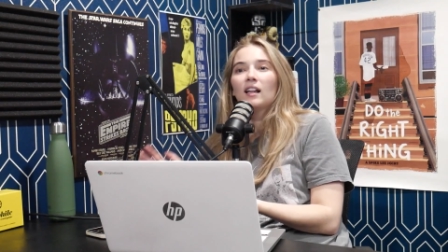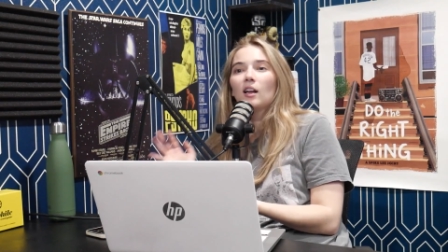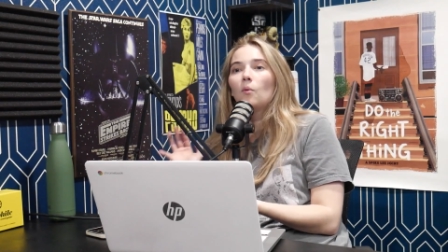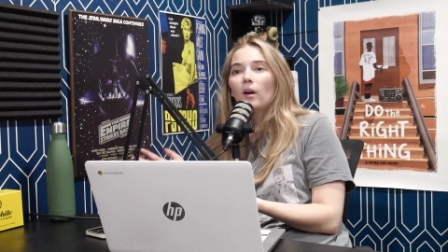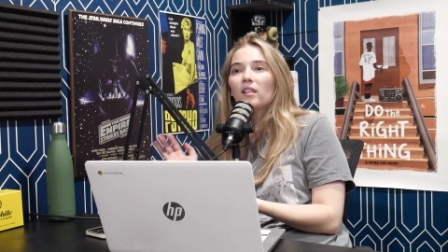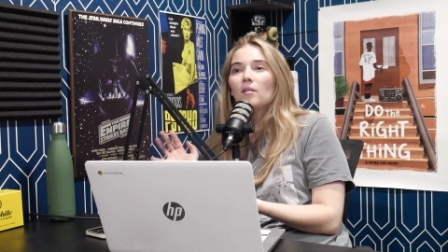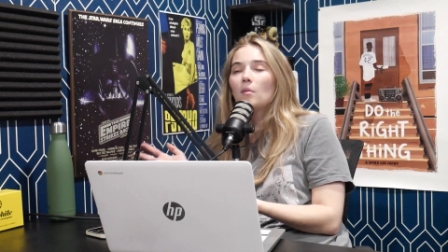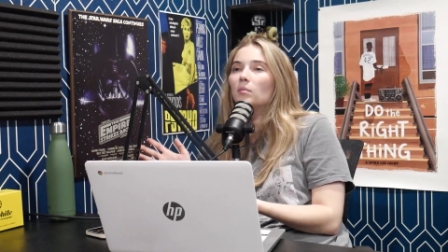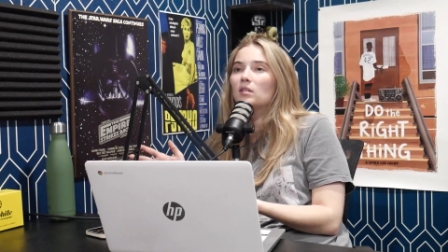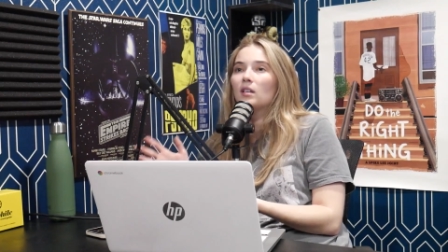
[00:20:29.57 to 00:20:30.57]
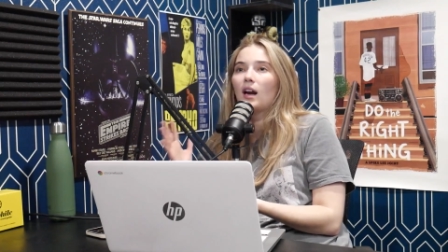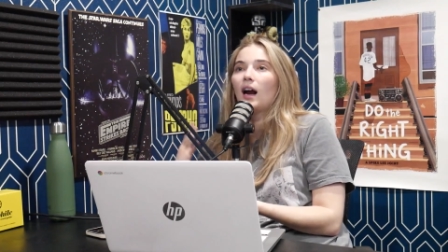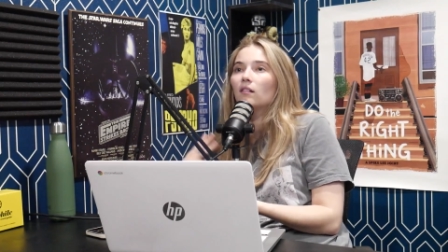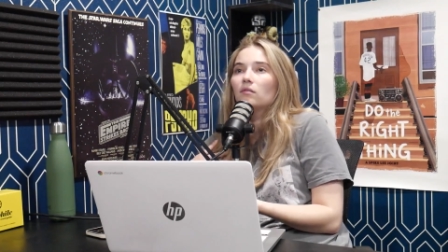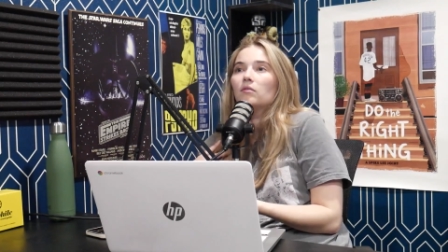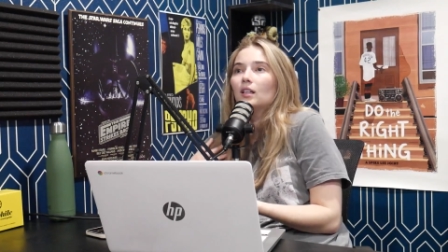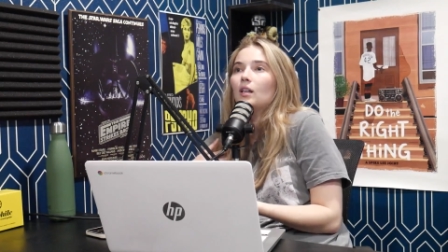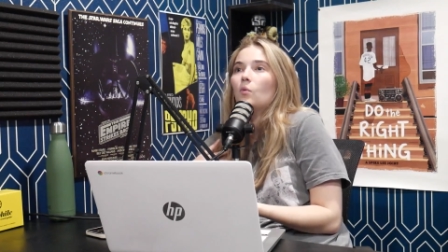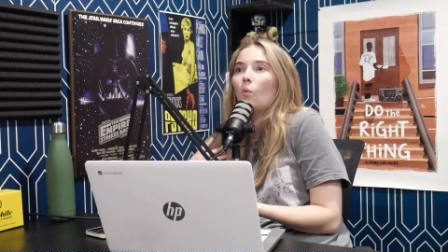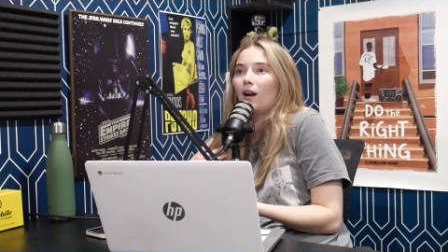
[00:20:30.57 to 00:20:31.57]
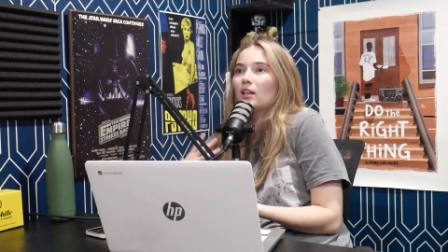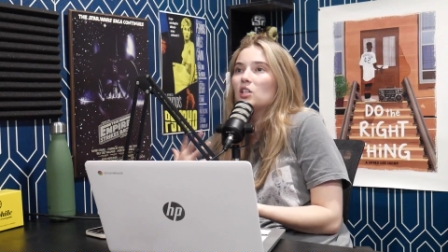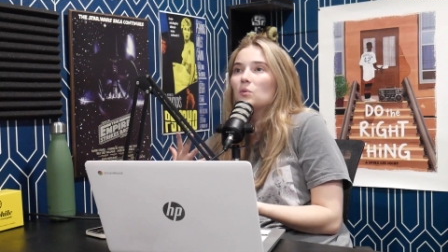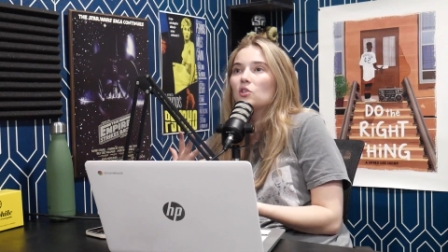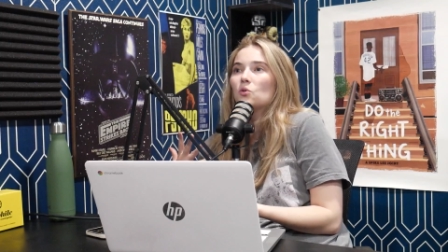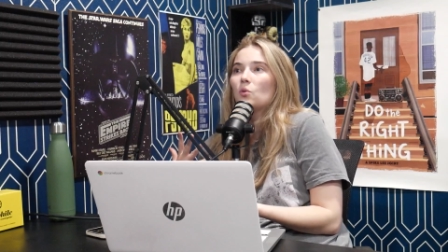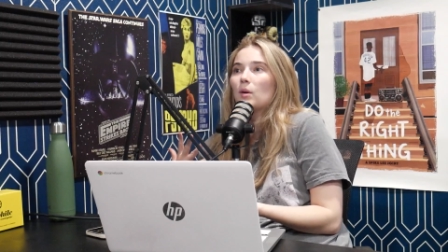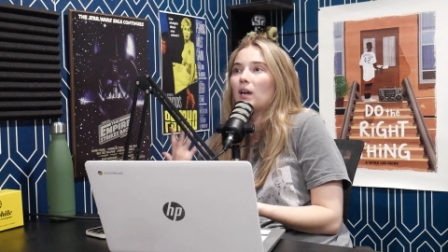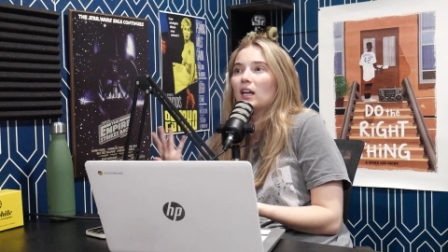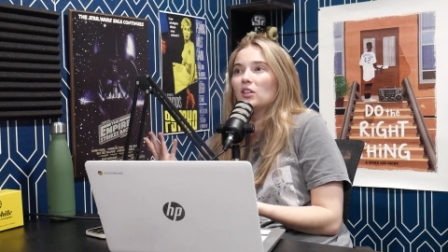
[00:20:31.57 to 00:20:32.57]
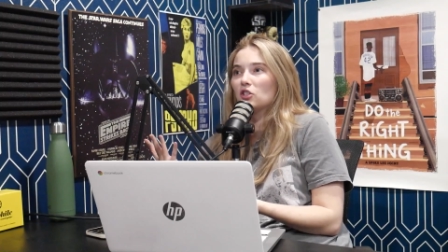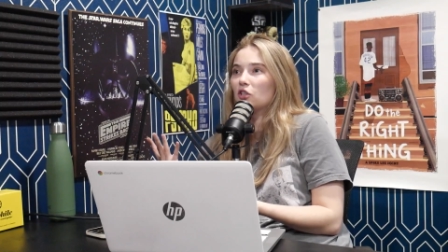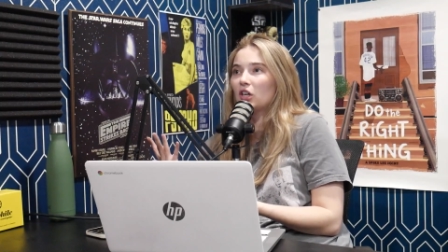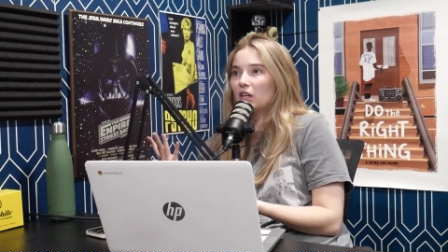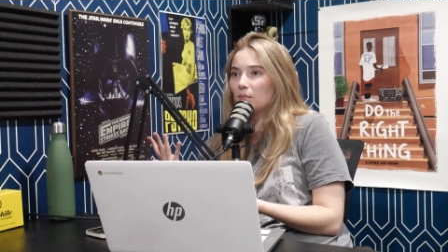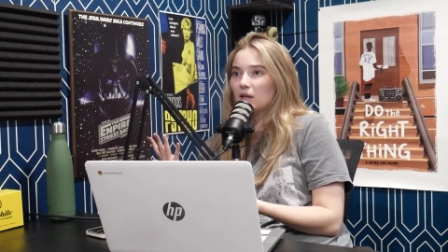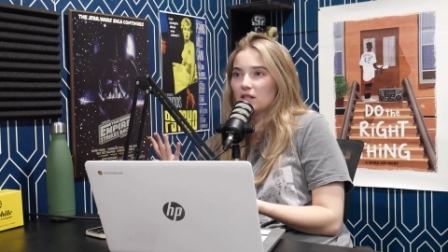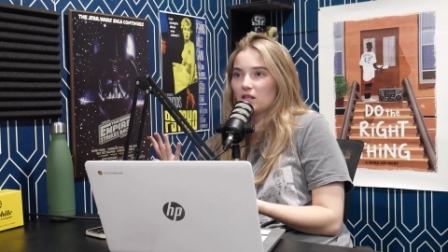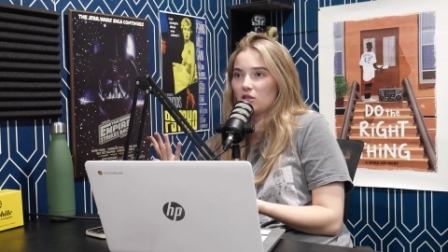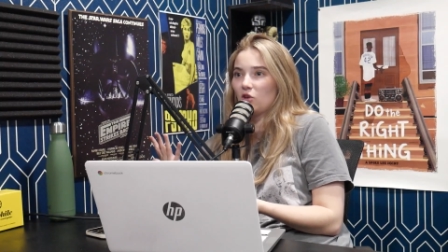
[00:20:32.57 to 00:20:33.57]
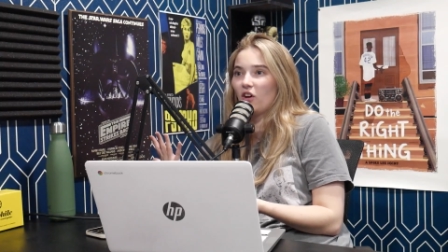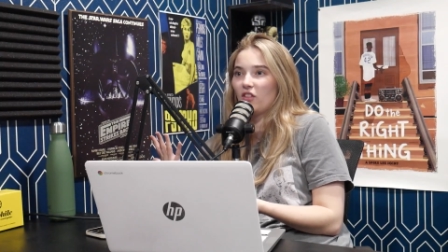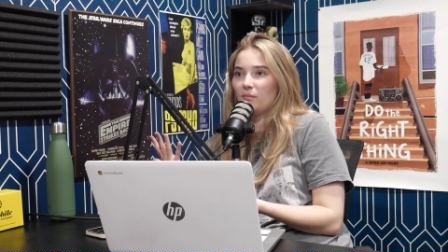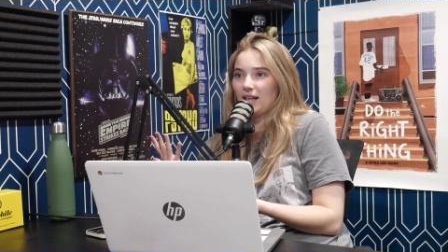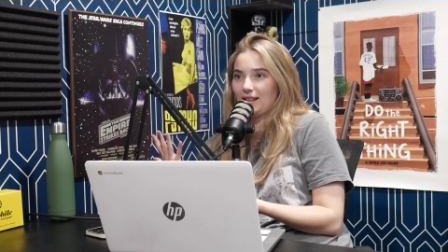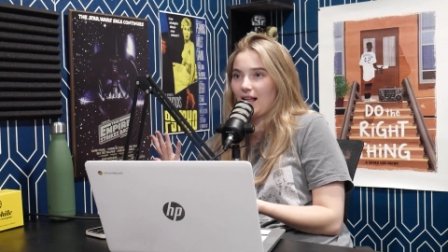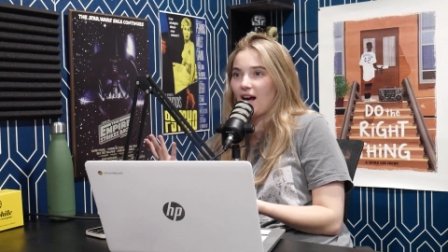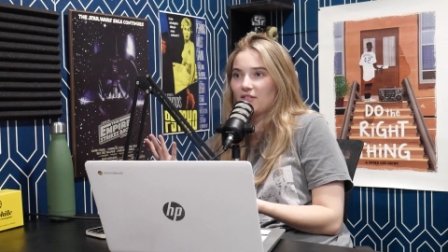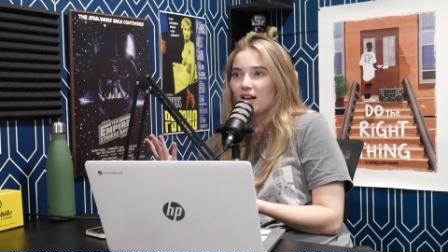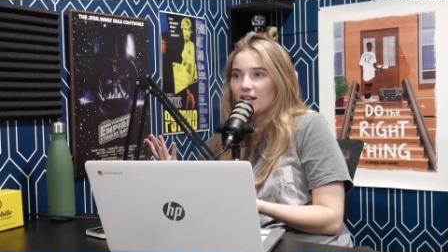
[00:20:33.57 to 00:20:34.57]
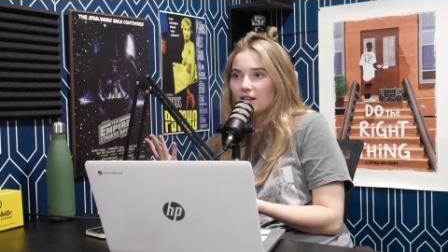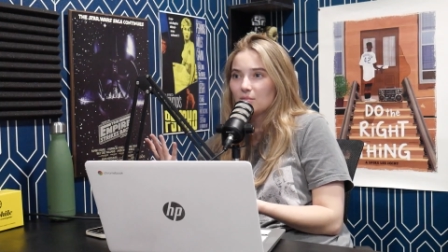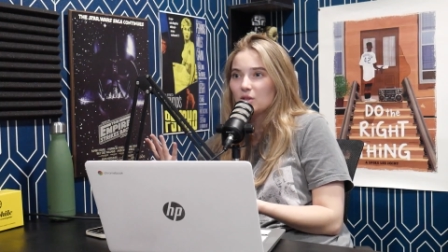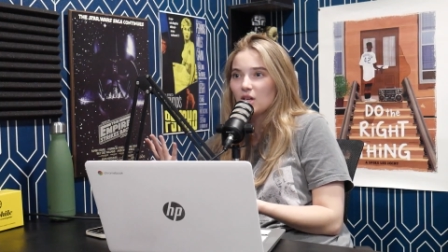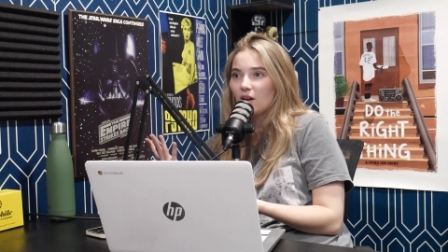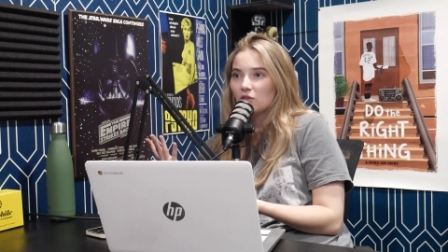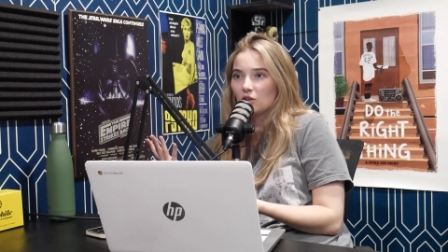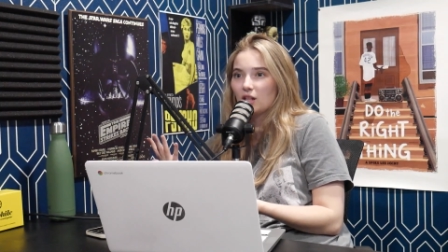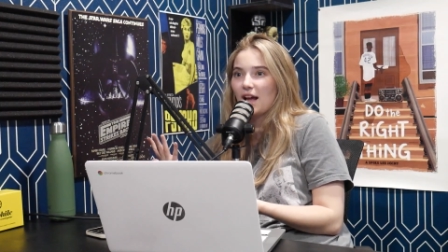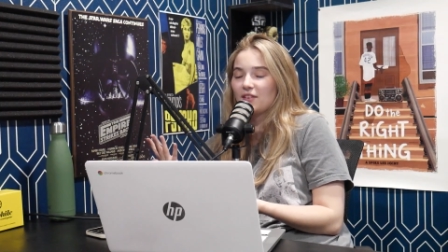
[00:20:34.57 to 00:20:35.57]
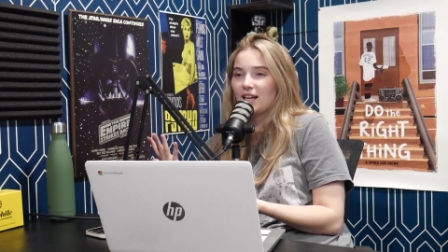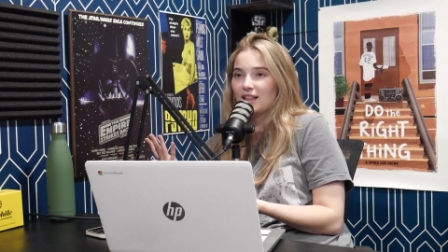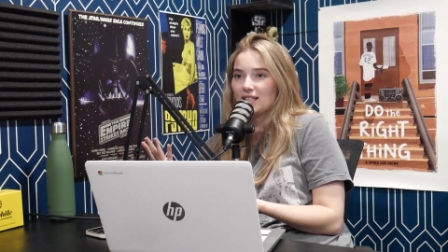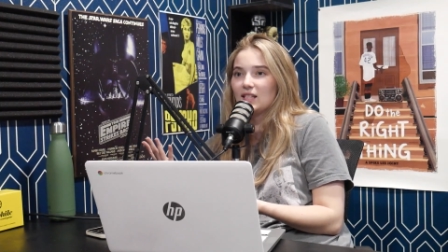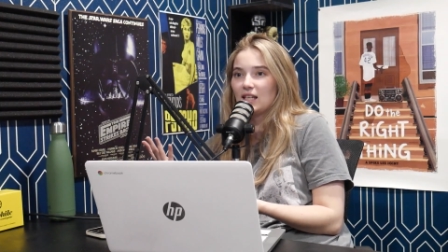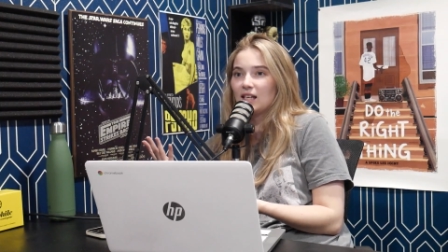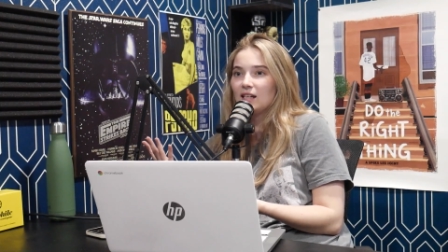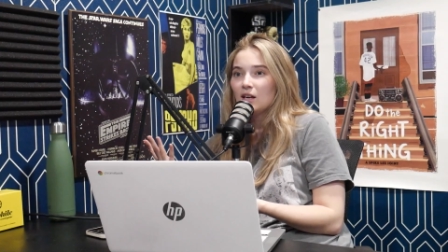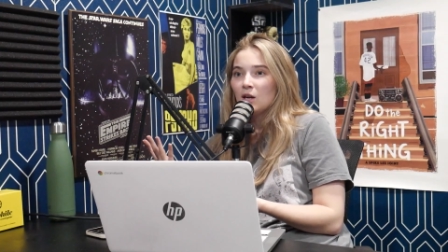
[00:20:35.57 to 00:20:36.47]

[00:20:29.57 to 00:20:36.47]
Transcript: Like one of the moments that I really wanted to enjoy, but I just couldn't because I saw them like laughing at themselves or laughing at the scene,